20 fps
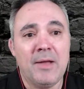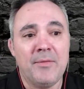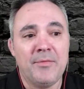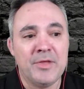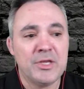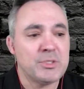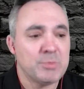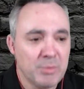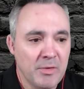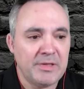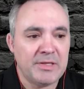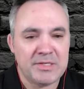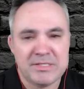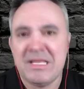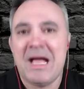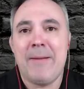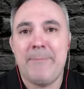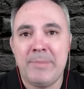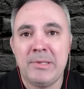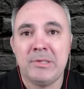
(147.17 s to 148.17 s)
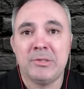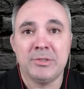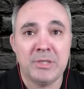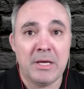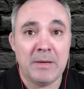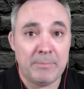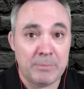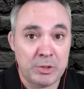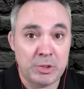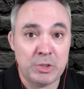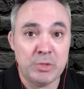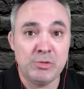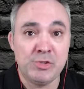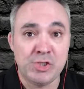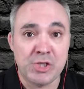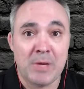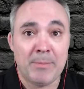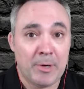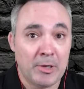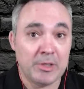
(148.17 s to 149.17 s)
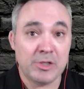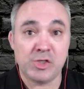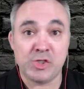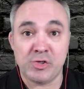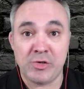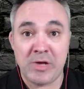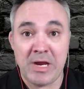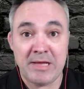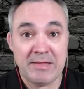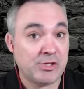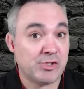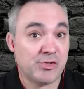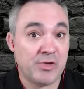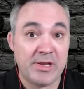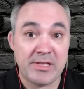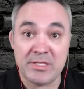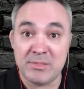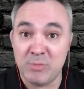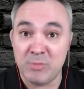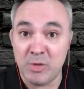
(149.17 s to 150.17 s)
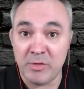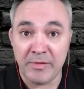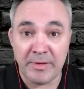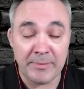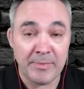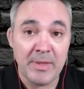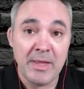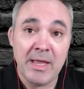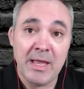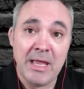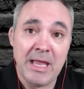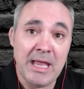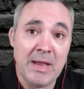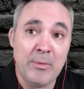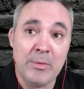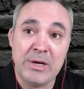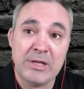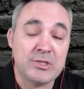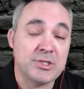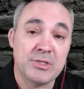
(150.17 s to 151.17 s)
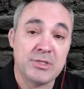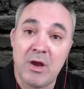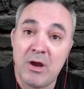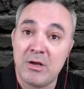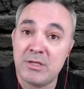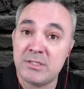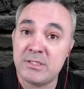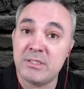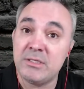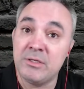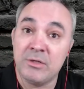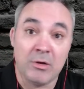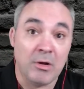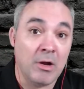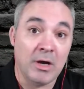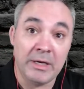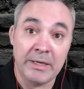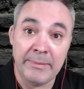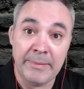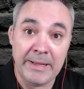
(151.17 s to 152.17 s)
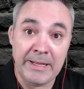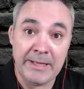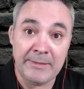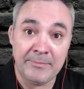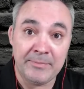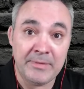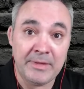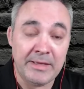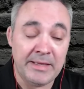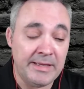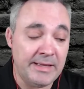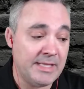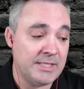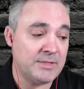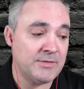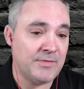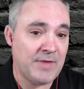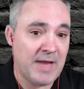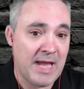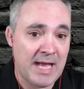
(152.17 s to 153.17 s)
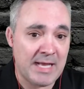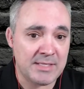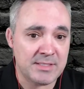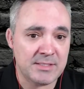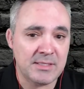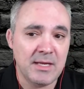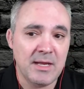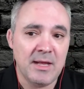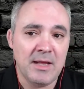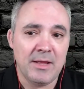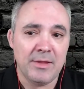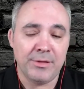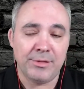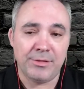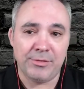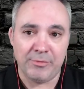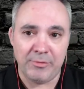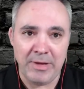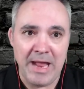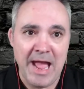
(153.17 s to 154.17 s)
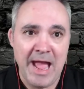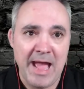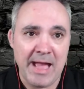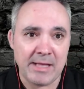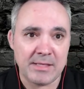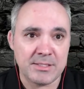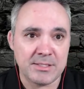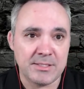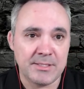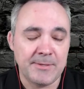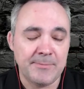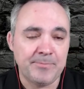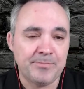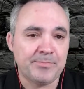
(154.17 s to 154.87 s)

This movie does not build up. You jump on a train, that train's moving, and when it starts, you're on it, man. It's fast, 3 acts.